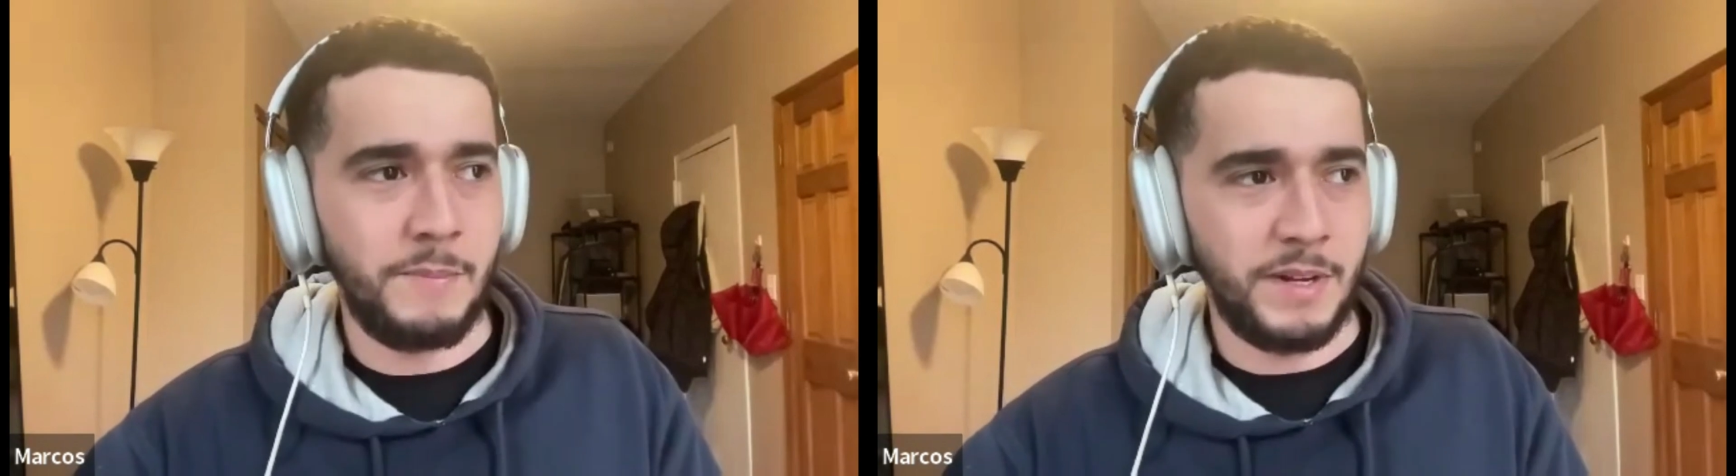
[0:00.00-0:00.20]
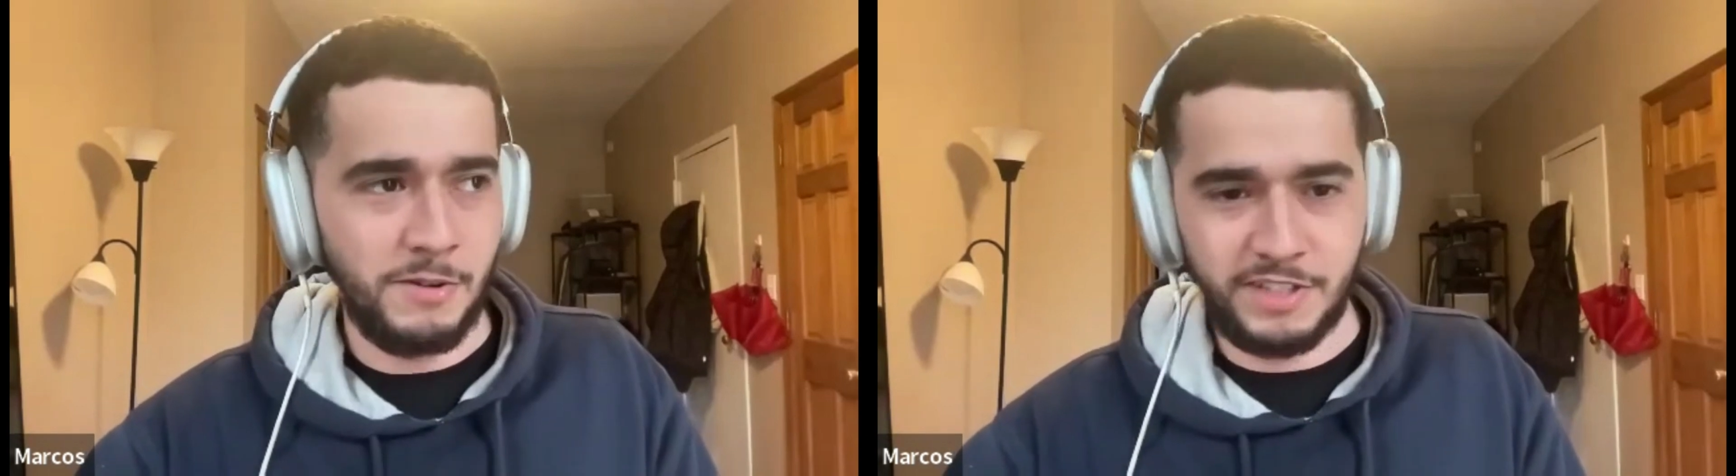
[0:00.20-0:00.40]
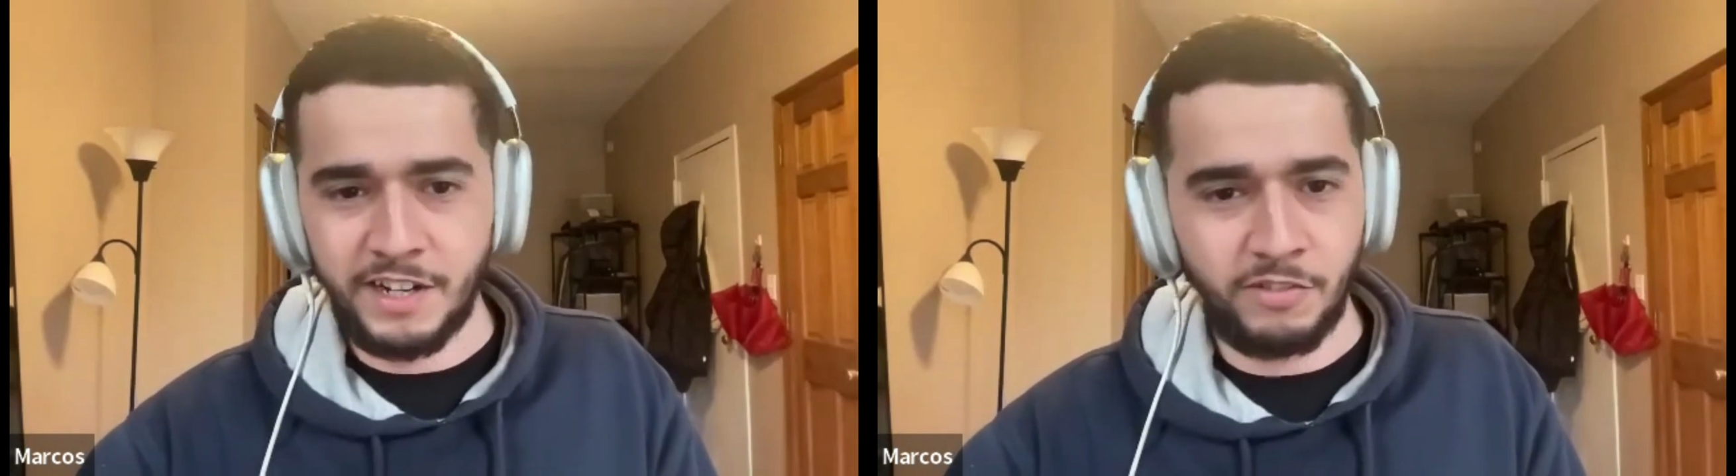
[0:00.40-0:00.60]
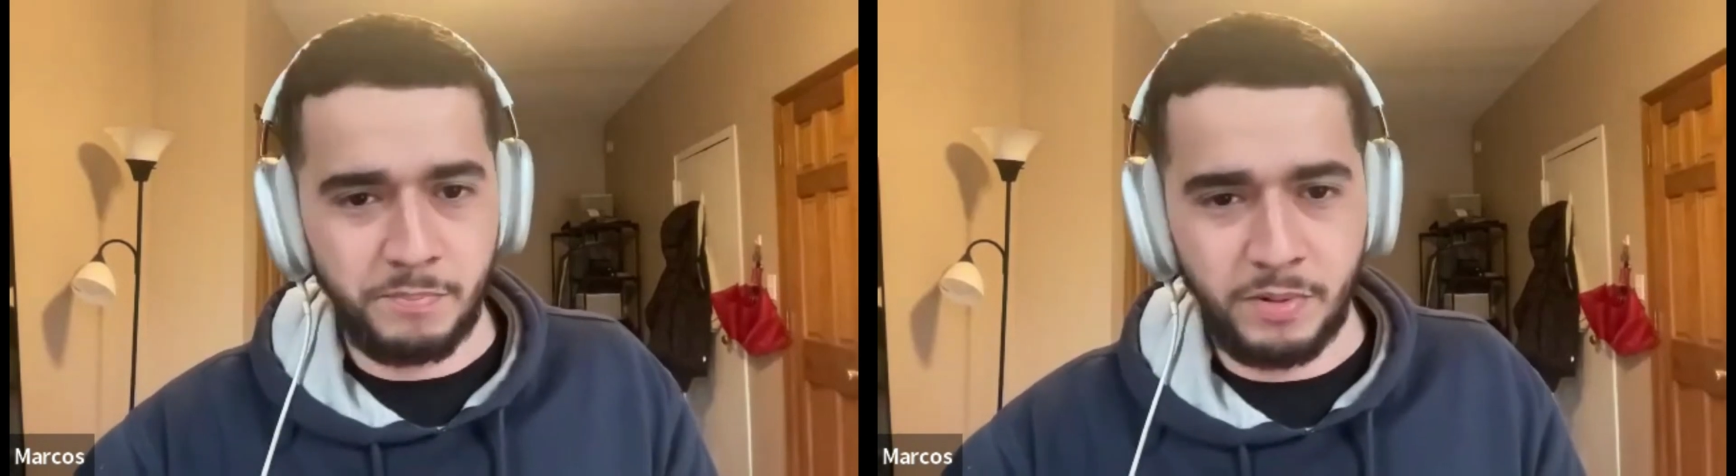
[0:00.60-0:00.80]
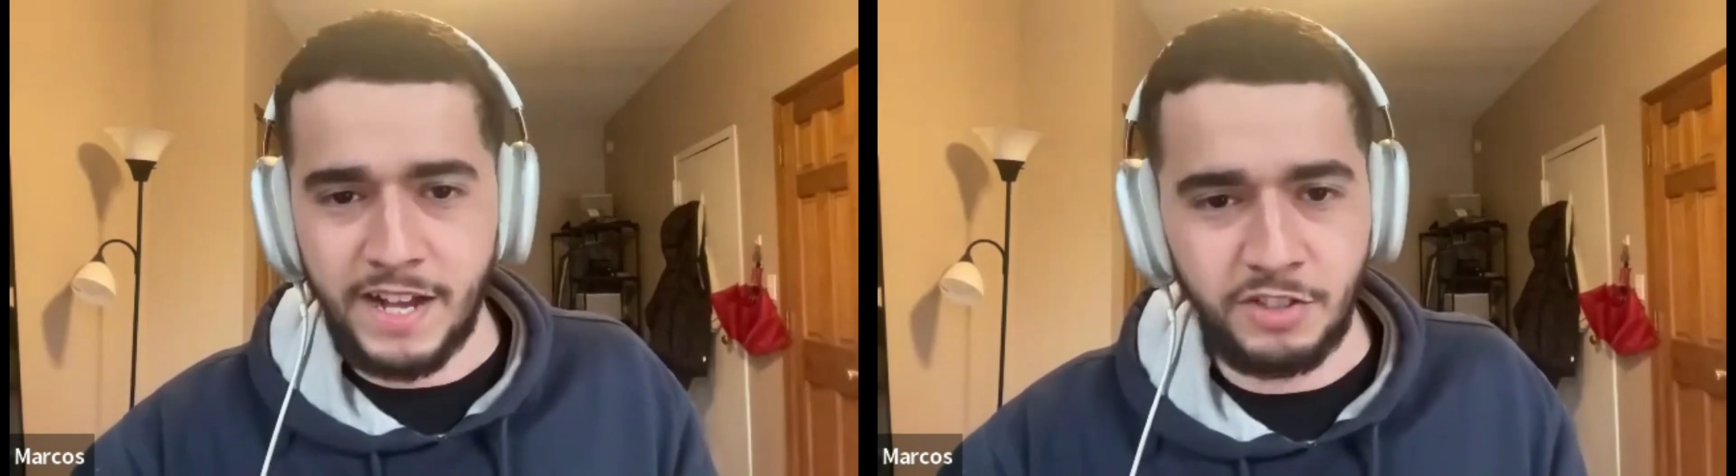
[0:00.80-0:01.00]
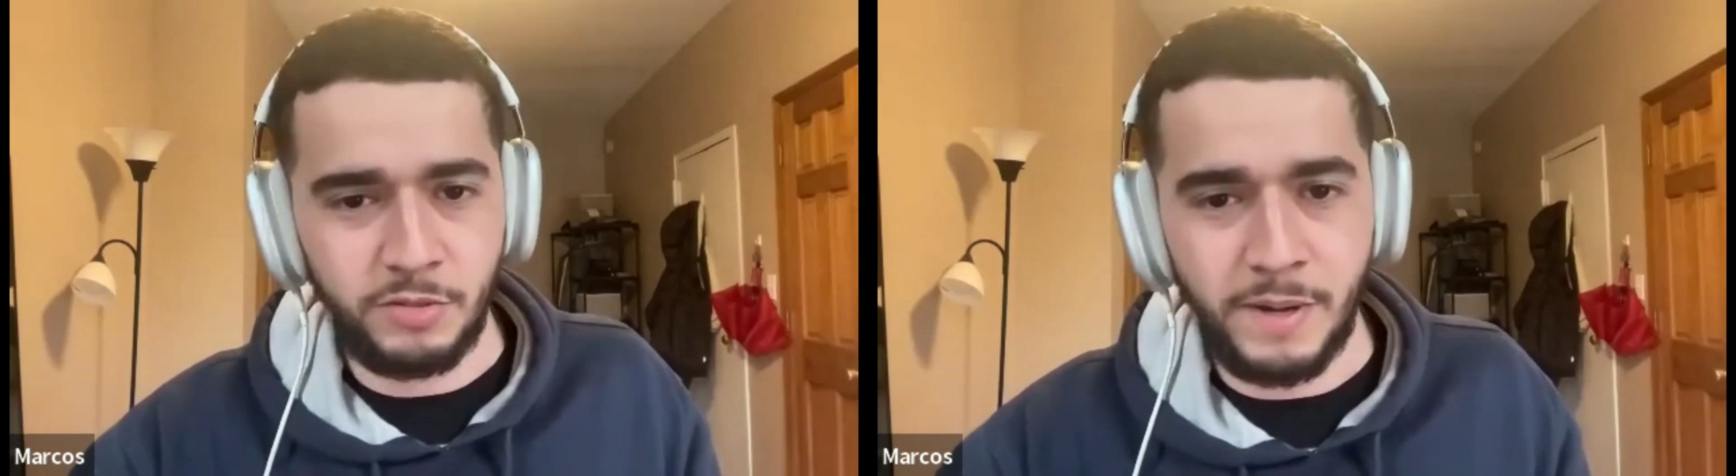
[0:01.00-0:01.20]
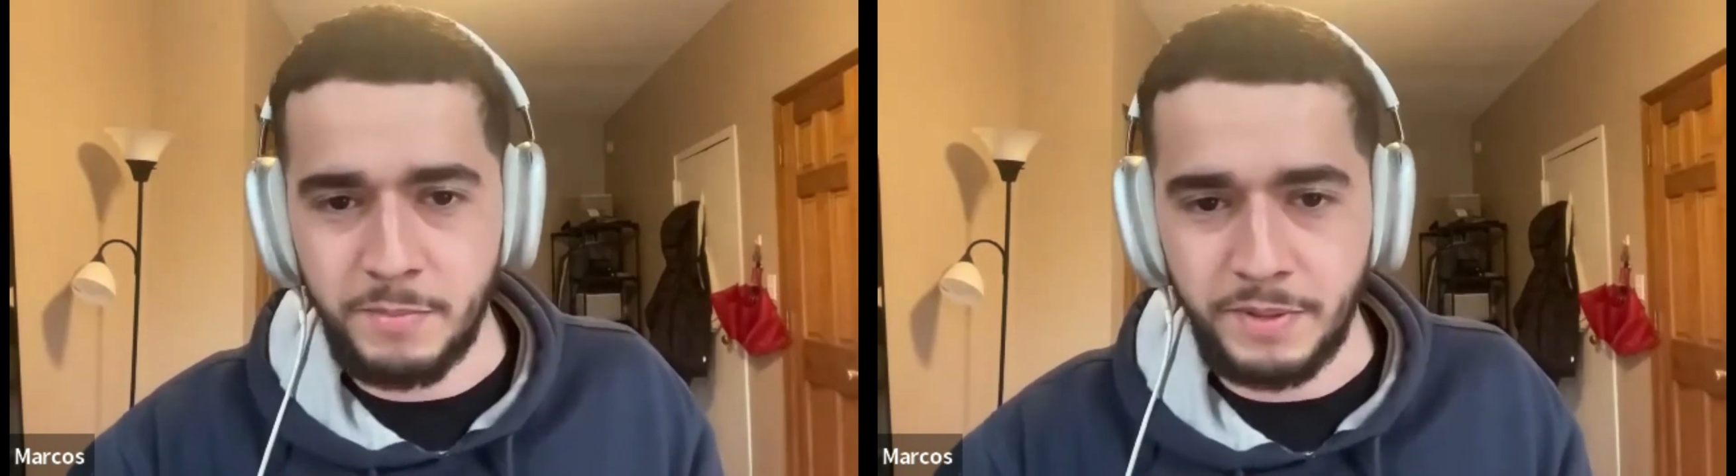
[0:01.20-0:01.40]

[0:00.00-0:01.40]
I mean, I was getting replied to by